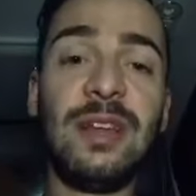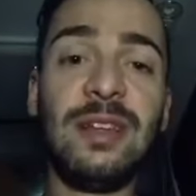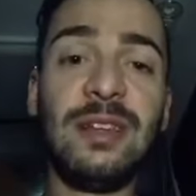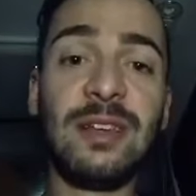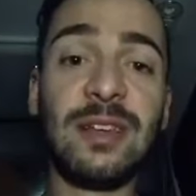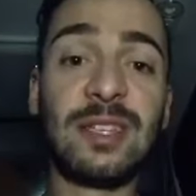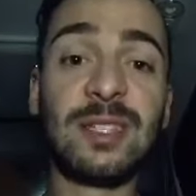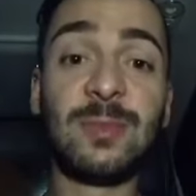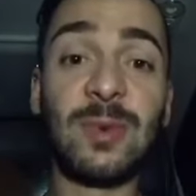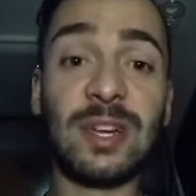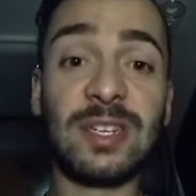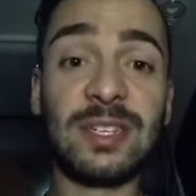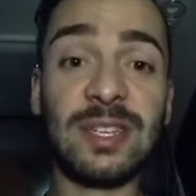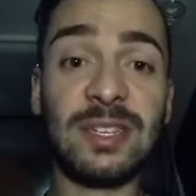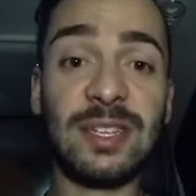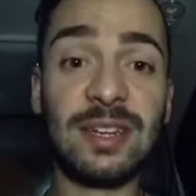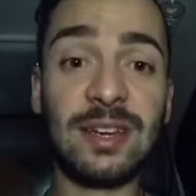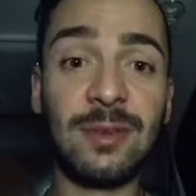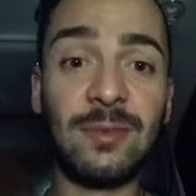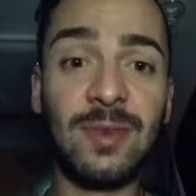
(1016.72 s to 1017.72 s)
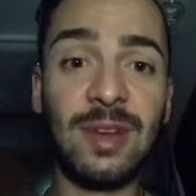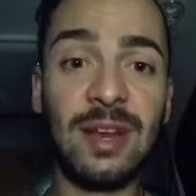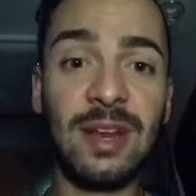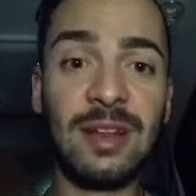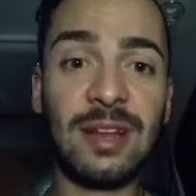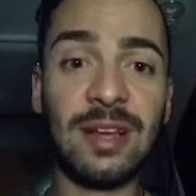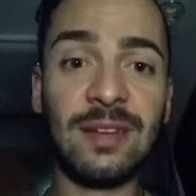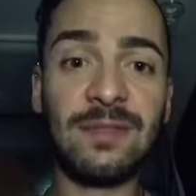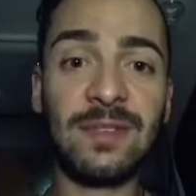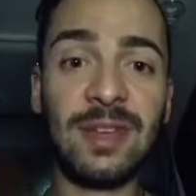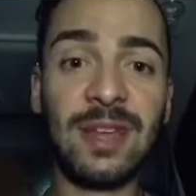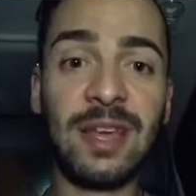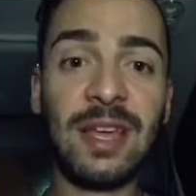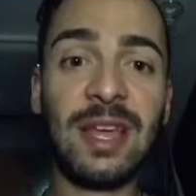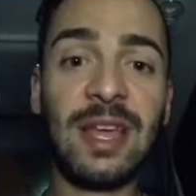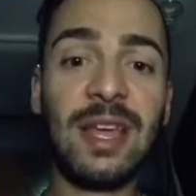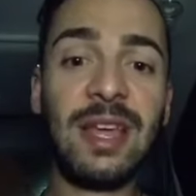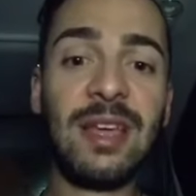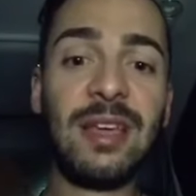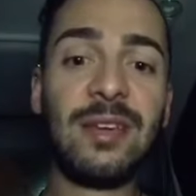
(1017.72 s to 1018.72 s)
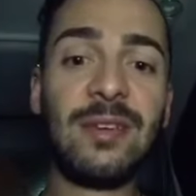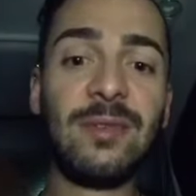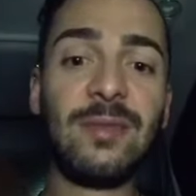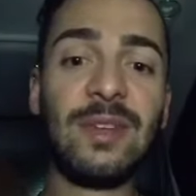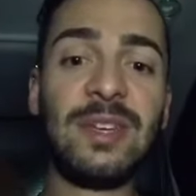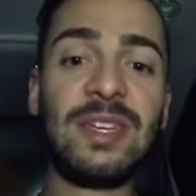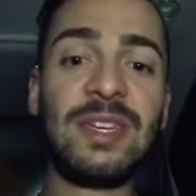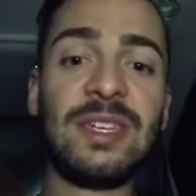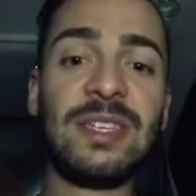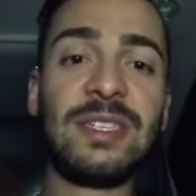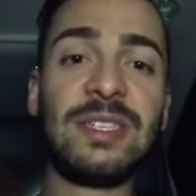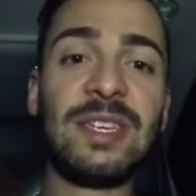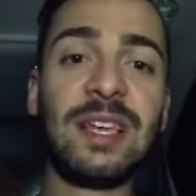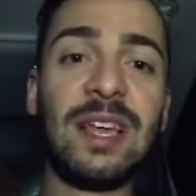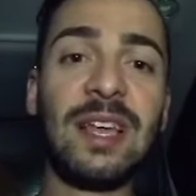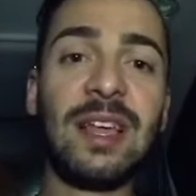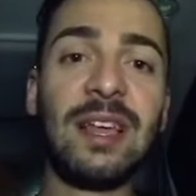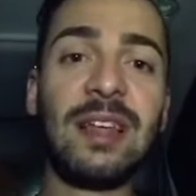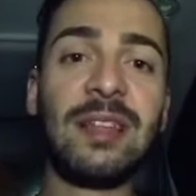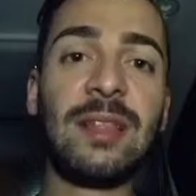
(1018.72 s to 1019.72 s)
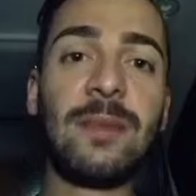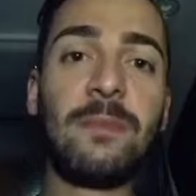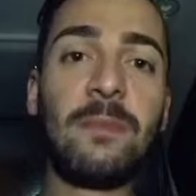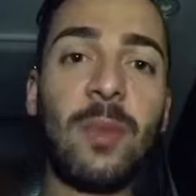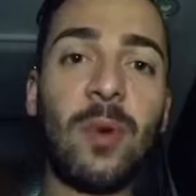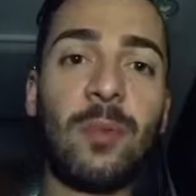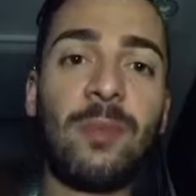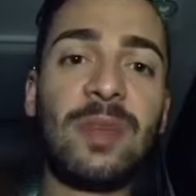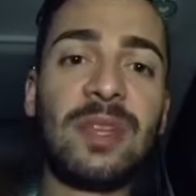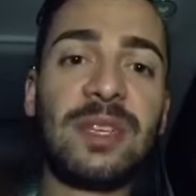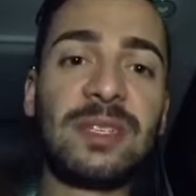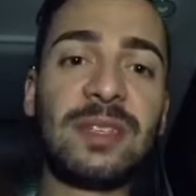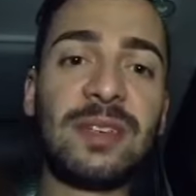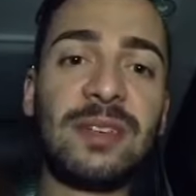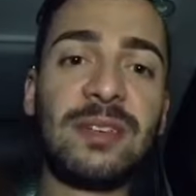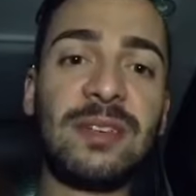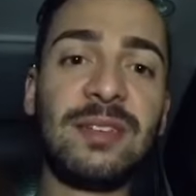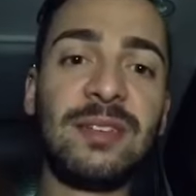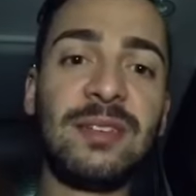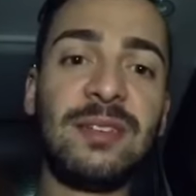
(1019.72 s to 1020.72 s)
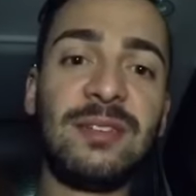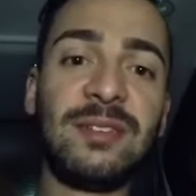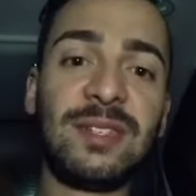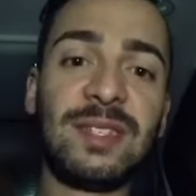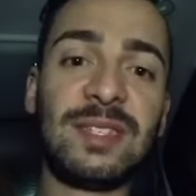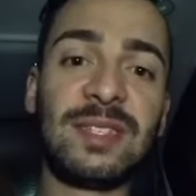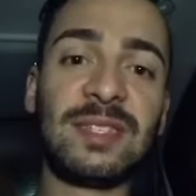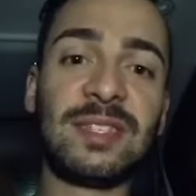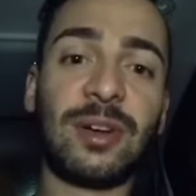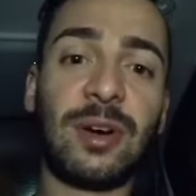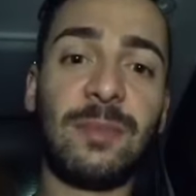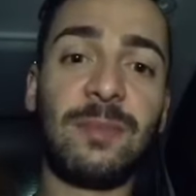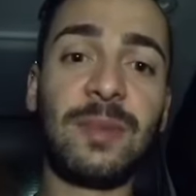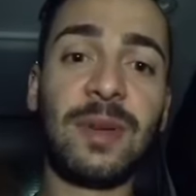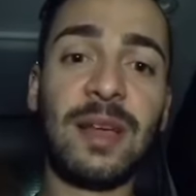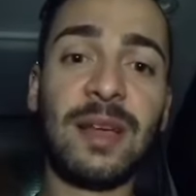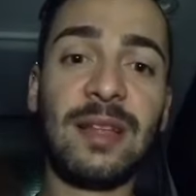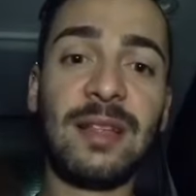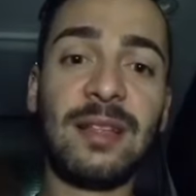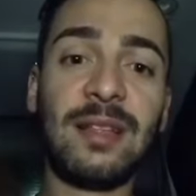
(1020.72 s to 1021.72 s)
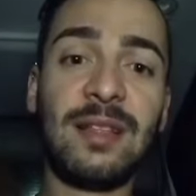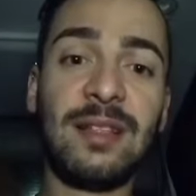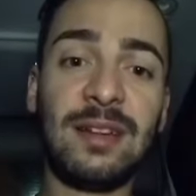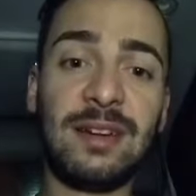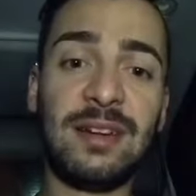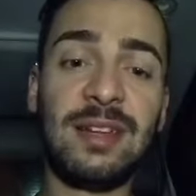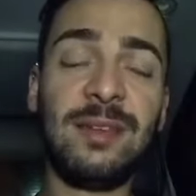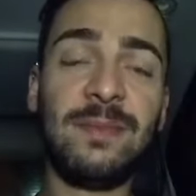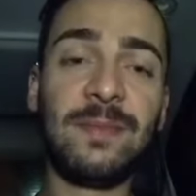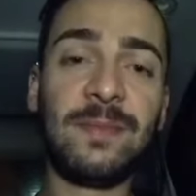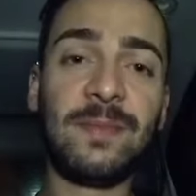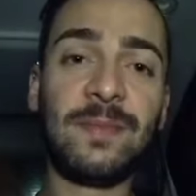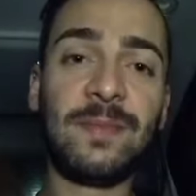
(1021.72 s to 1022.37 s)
expression that I really love, which is, the moment you stop learning